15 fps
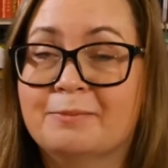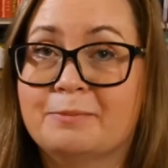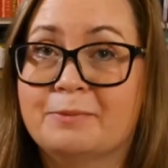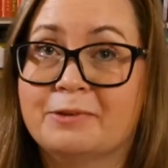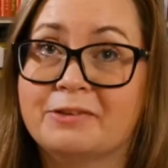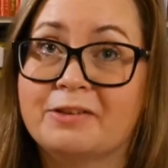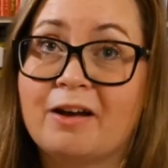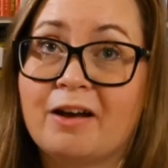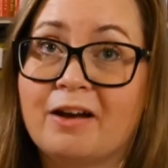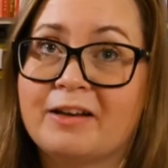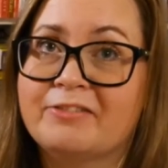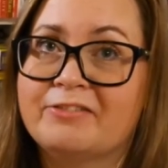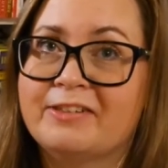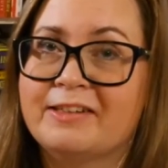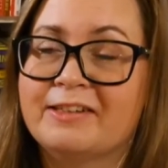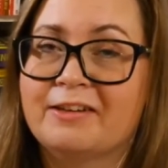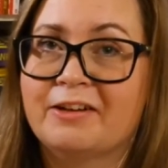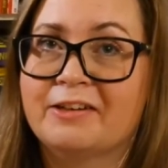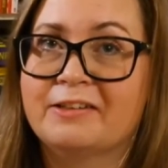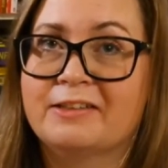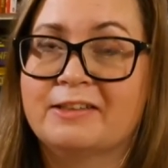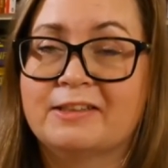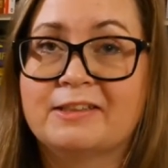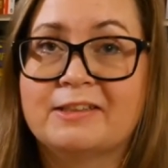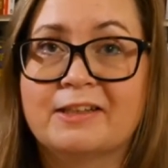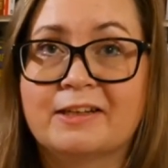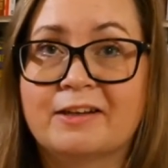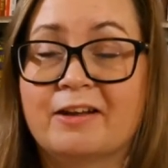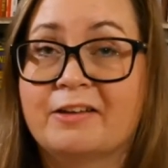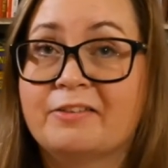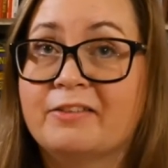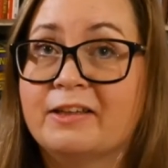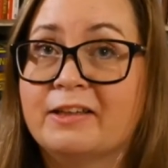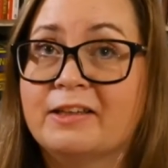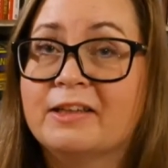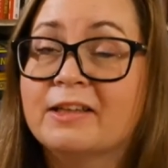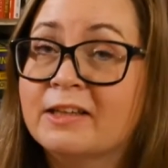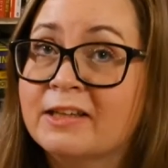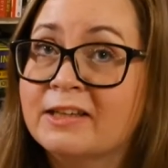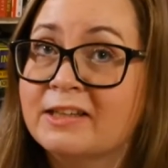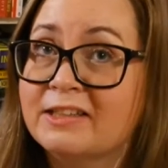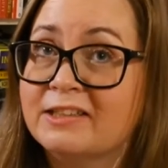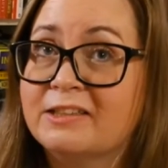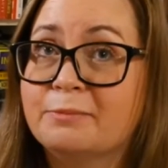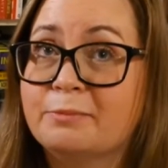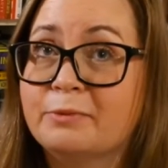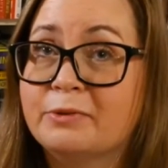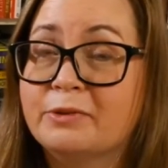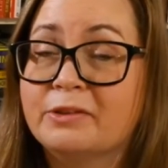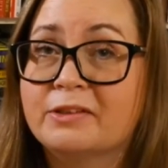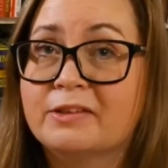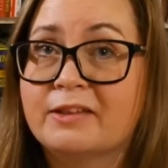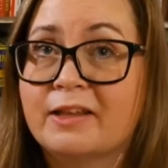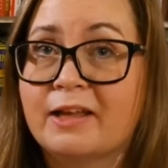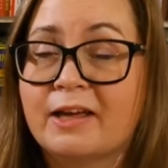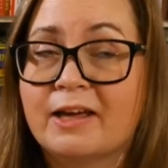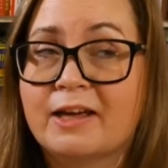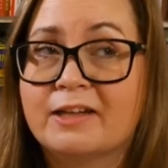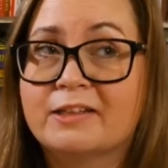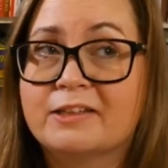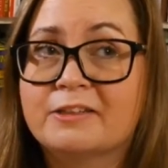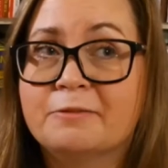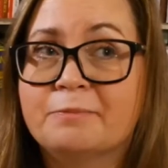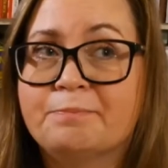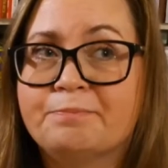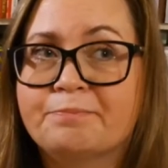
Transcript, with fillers: but I really liked it, and I think it's a book that